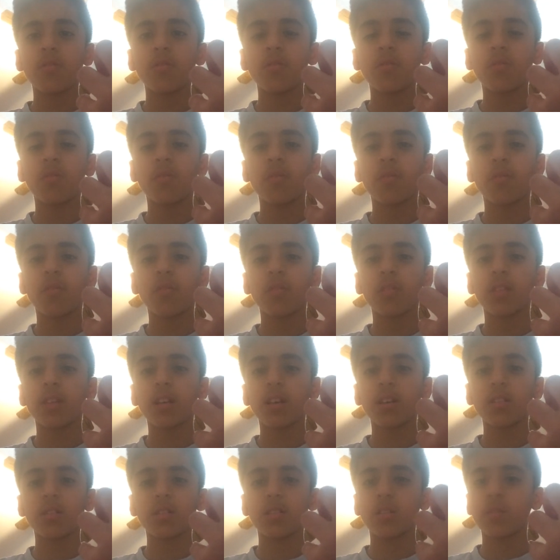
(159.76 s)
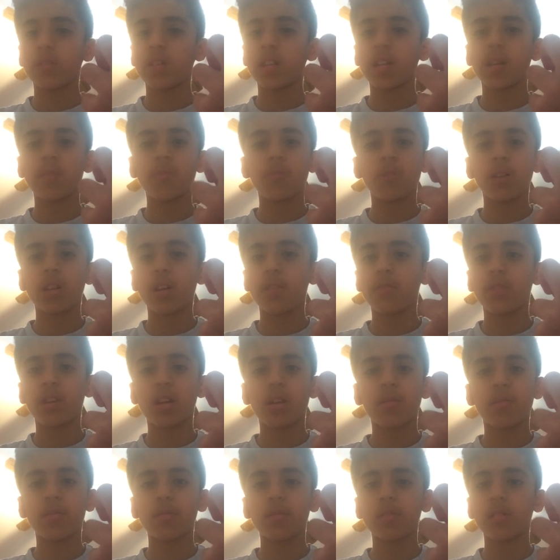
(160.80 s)
or four thousand whatever
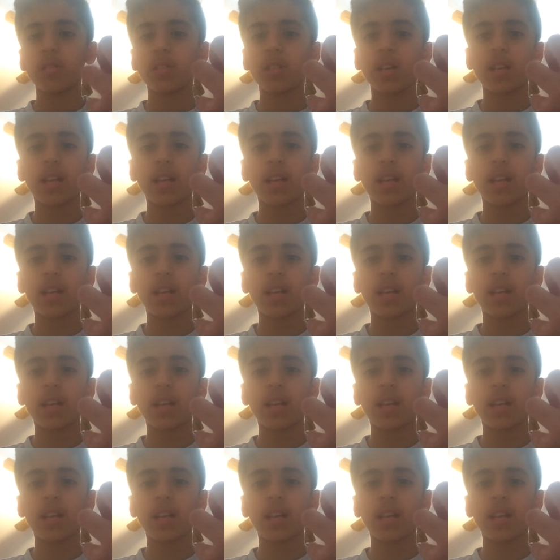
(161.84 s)
how much